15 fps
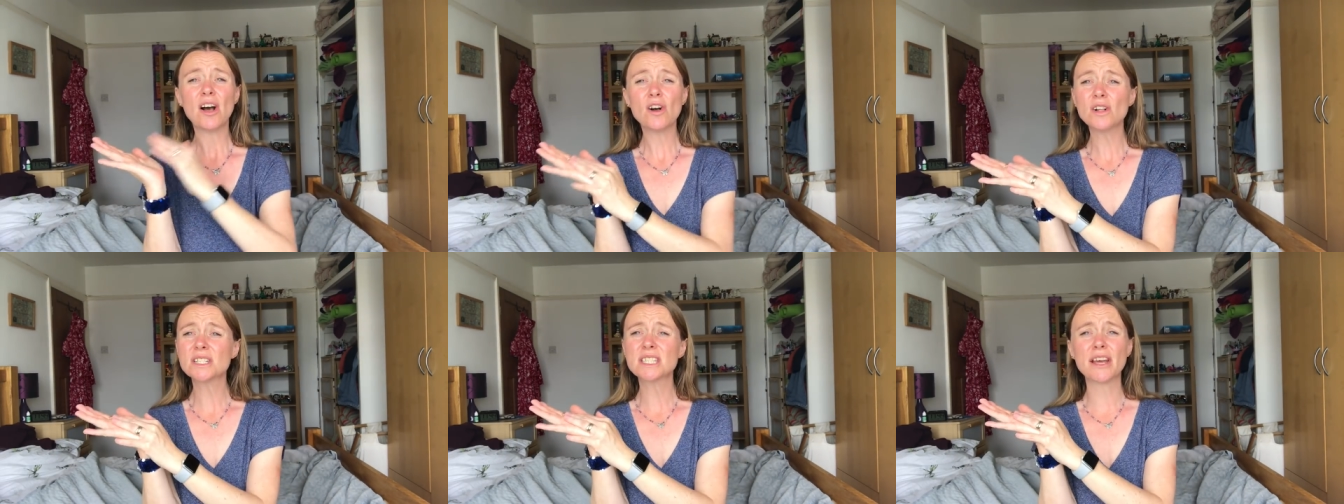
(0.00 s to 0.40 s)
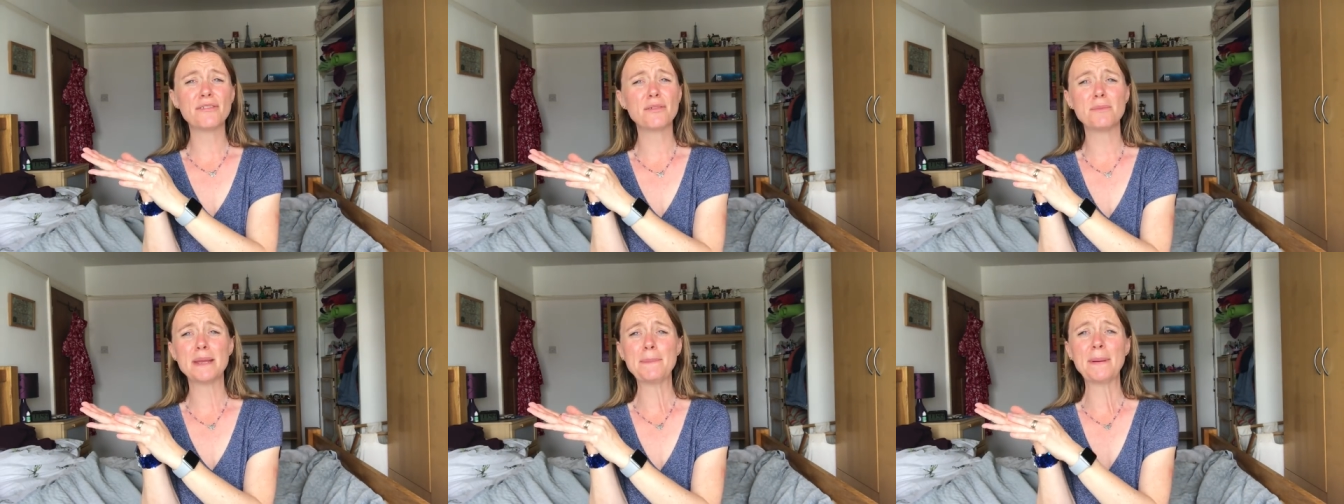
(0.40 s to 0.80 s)
also,
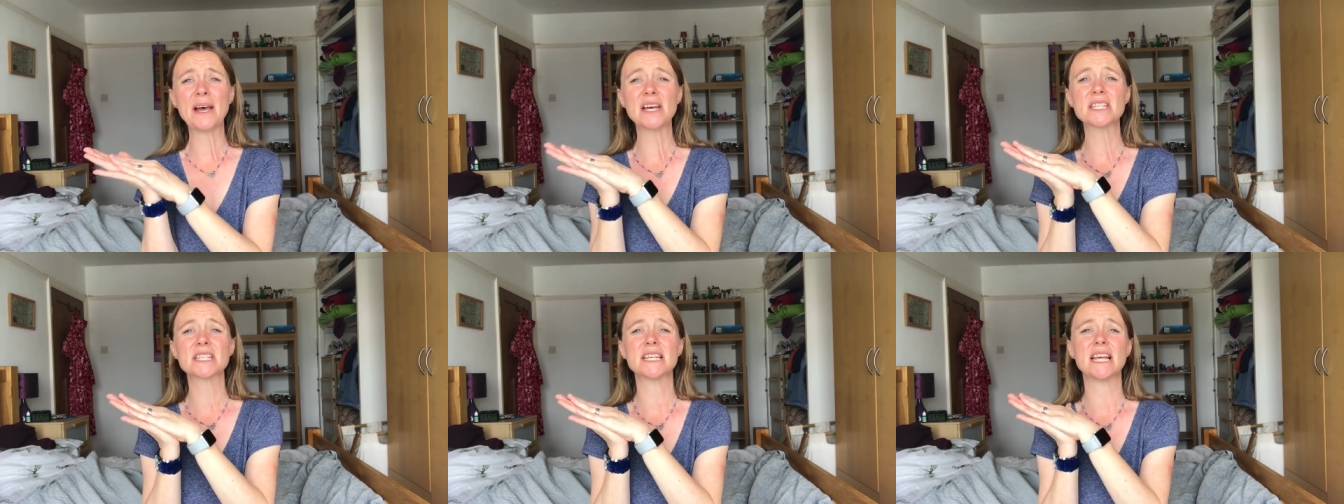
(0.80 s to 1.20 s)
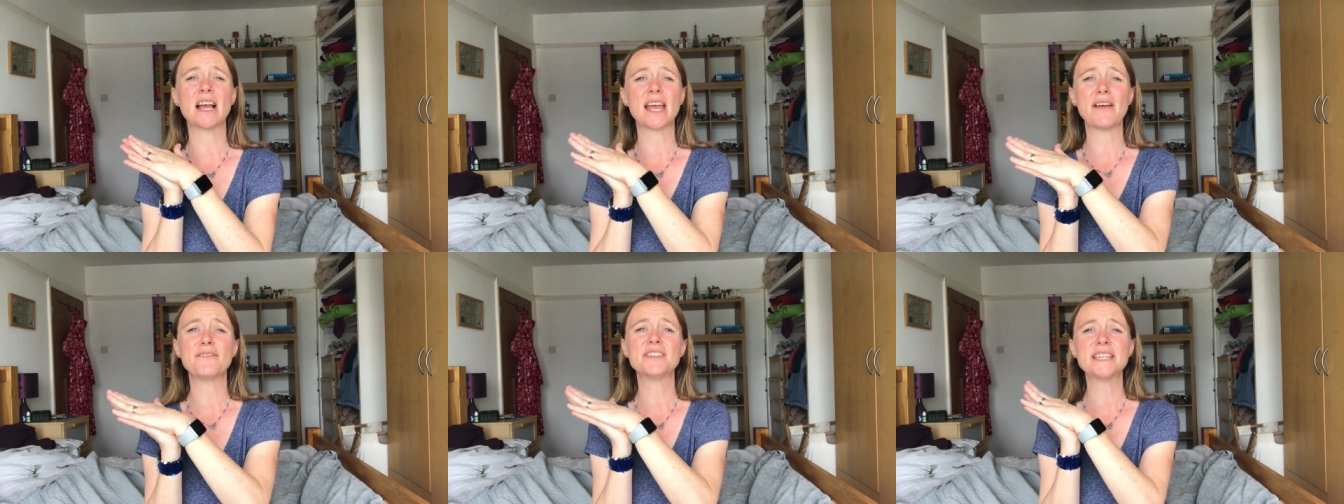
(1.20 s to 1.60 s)
for me personally,
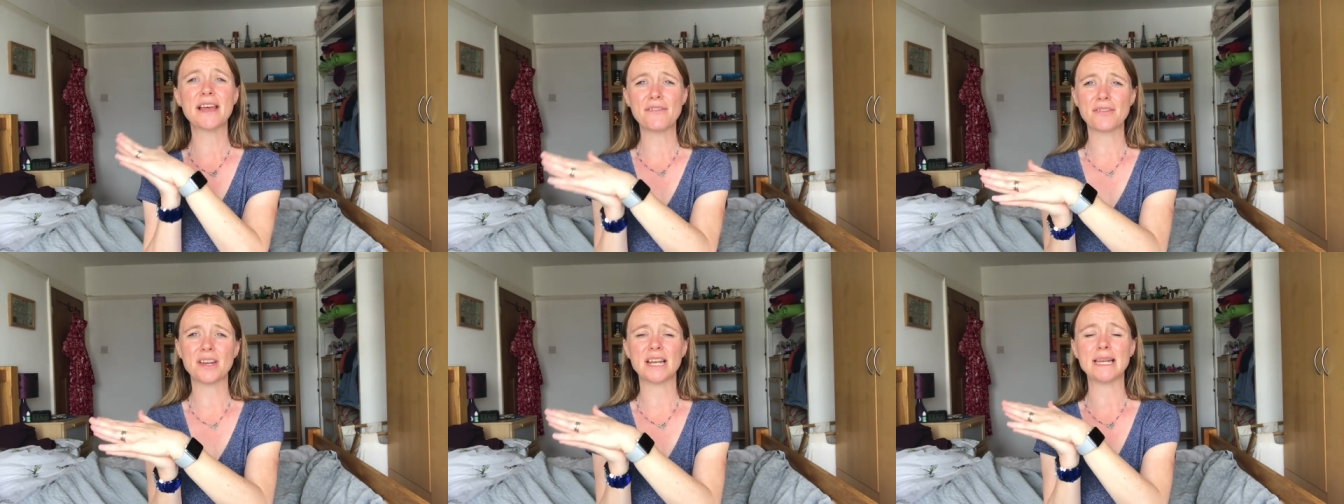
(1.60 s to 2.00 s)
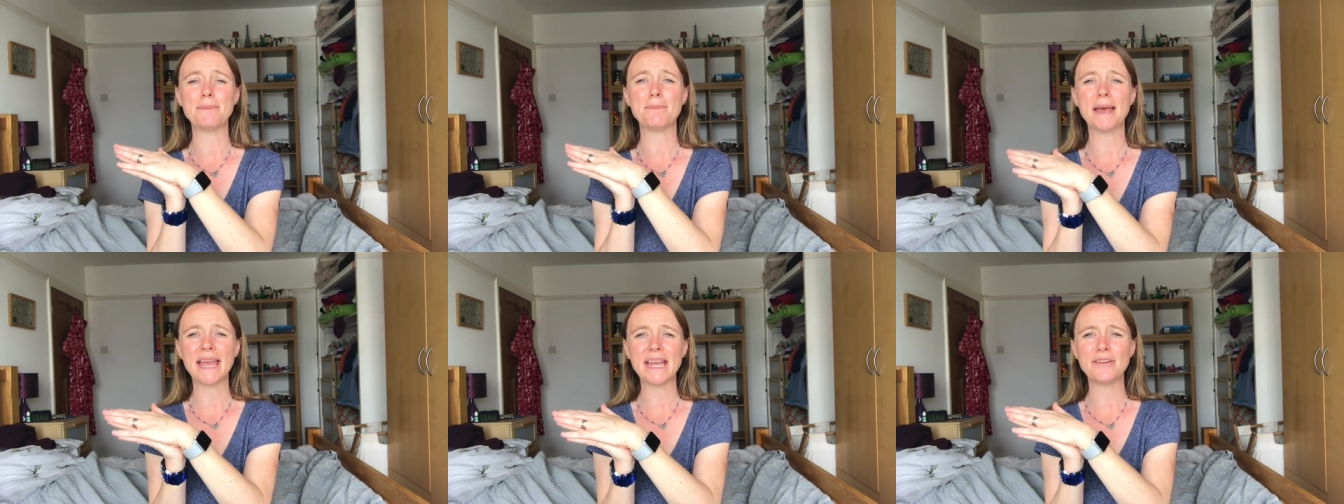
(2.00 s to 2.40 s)
I have definitely
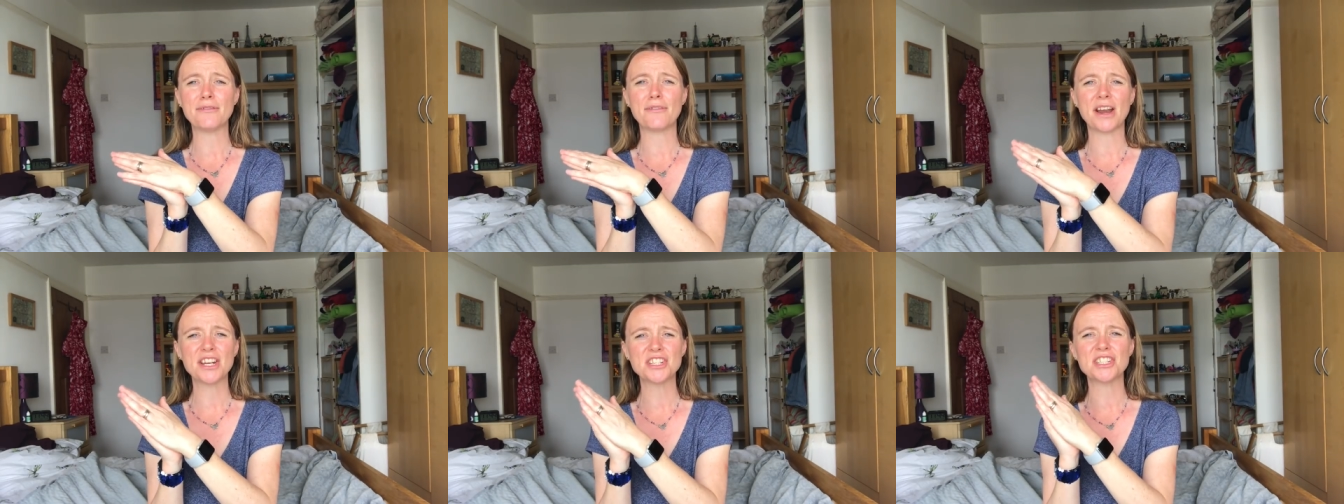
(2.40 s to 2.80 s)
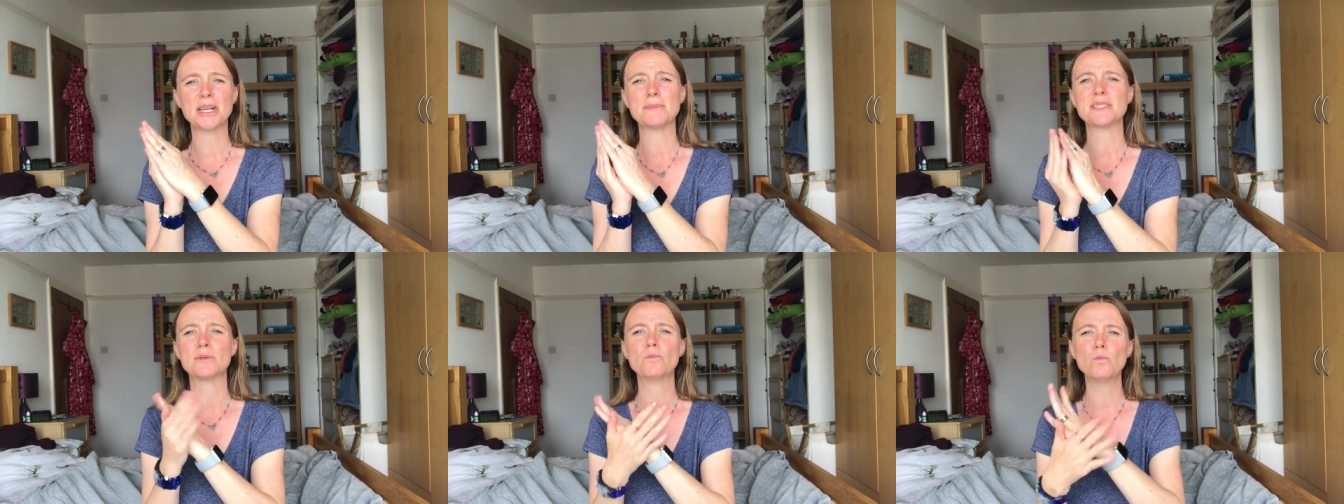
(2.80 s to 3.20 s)
made
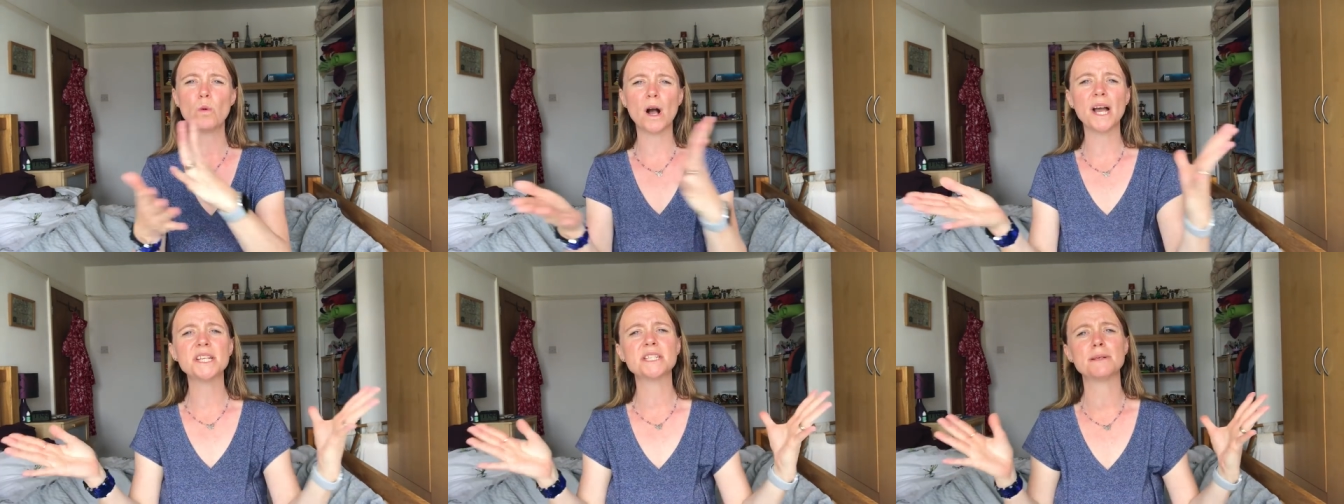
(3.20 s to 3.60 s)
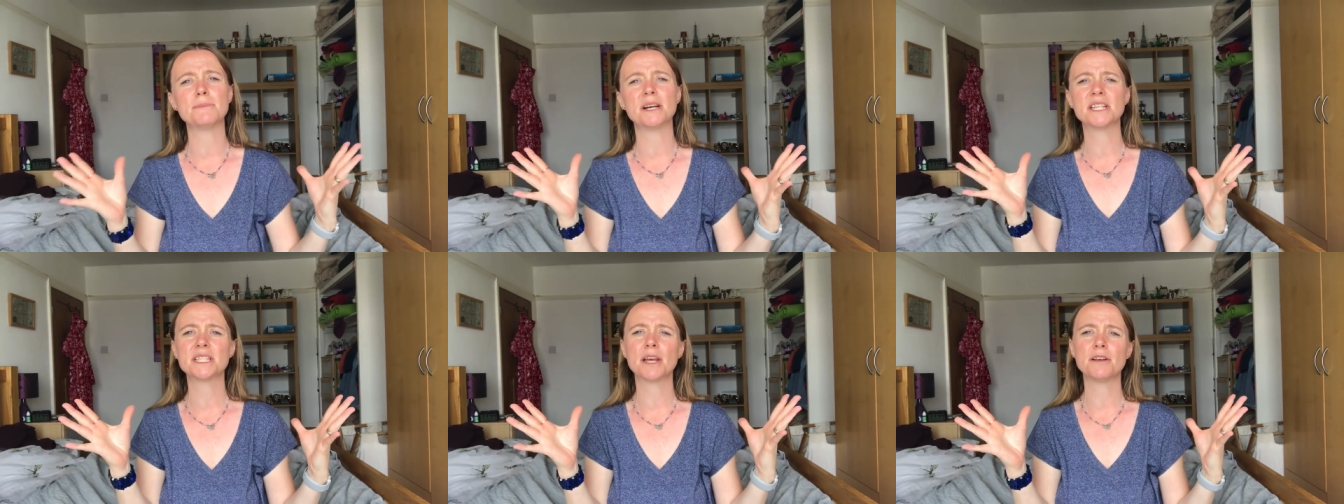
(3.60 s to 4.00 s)
friendships and widened
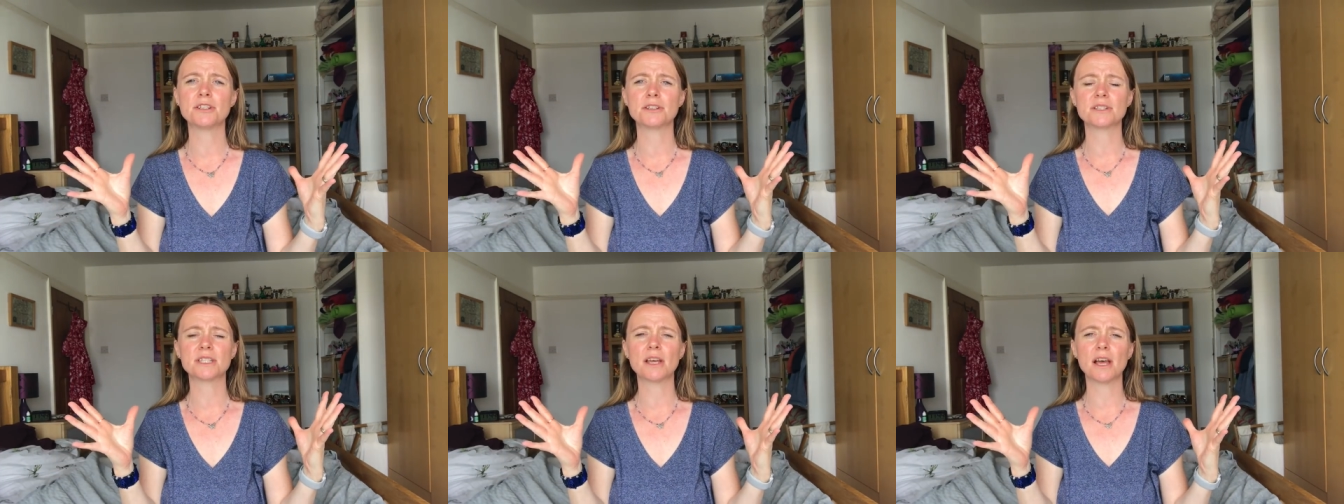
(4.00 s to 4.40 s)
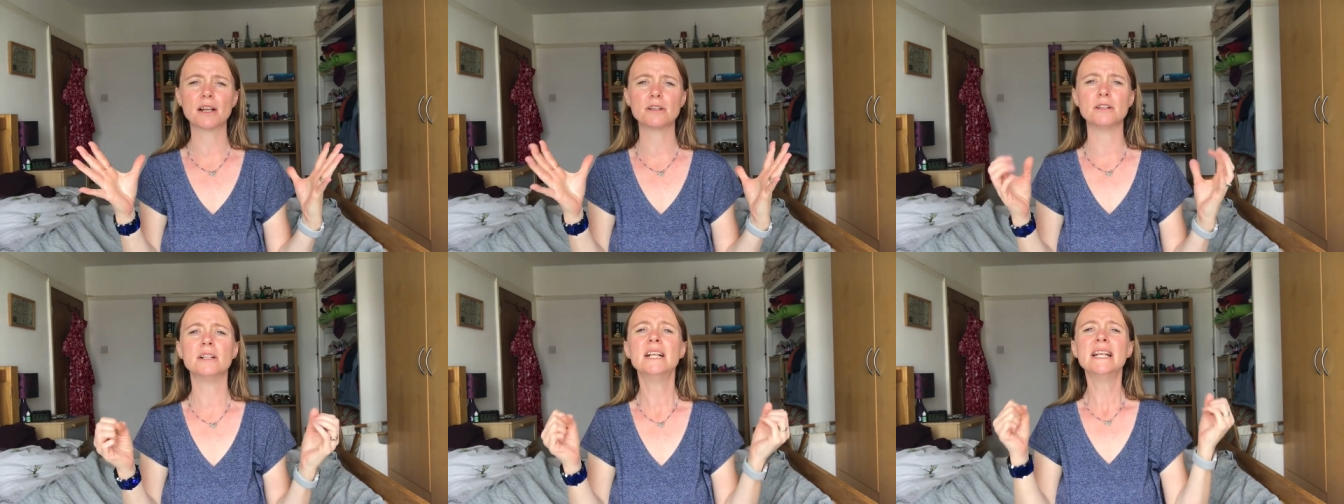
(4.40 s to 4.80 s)
my social
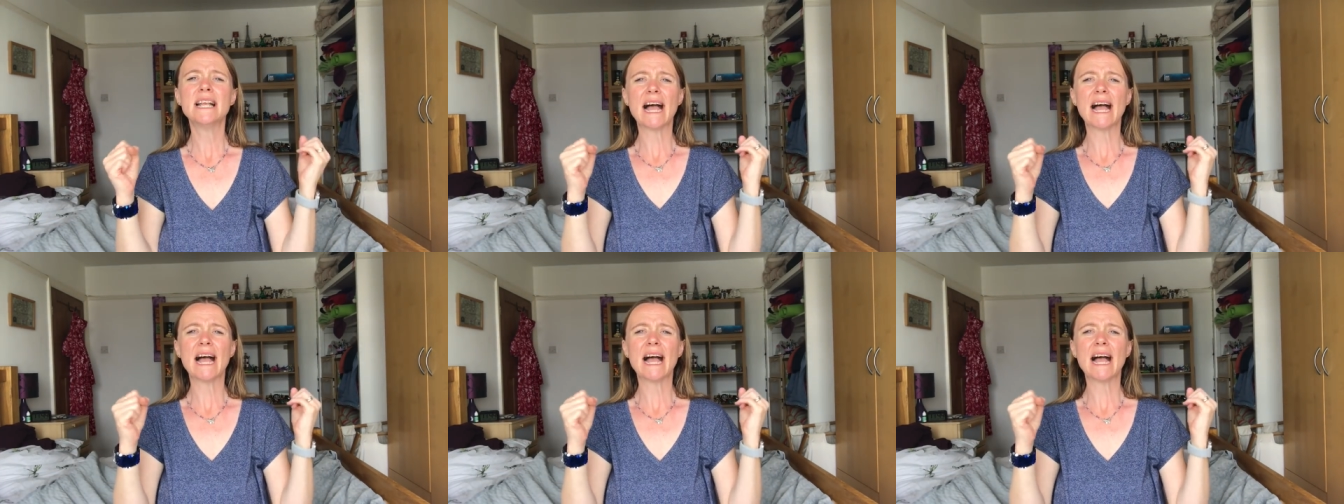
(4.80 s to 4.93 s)
circle